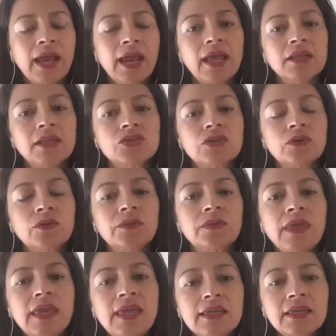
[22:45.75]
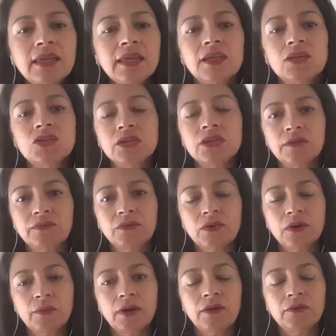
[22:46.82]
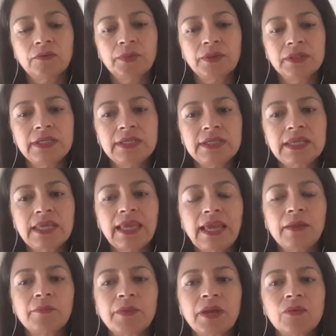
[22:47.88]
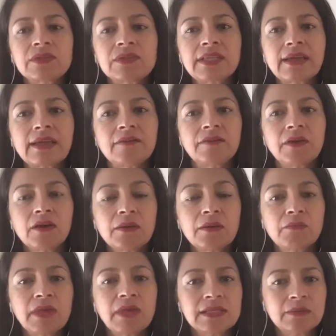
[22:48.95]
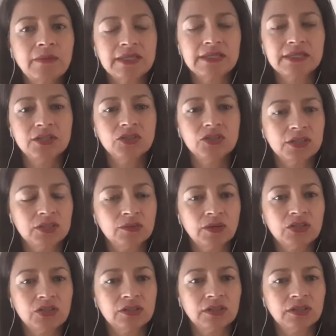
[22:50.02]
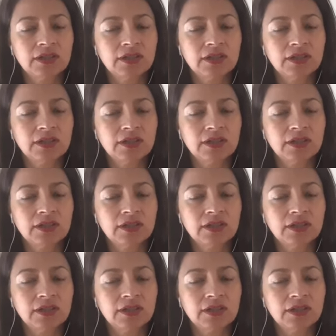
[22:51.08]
And so they engaged in a form of policing, but it was like a very mixed message situation,